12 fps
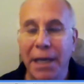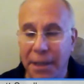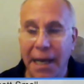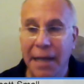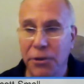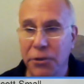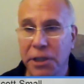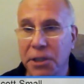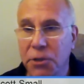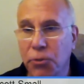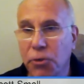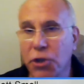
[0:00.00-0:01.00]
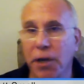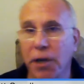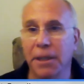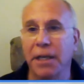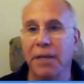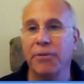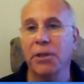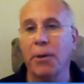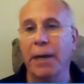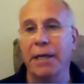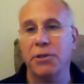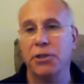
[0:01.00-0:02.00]
got their tickets for Charlotte, even though
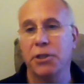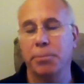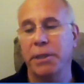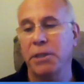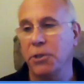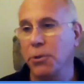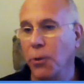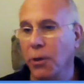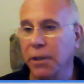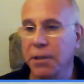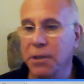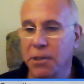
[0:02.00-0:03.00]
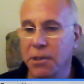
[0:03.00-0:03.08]
I had just been to New Orleans.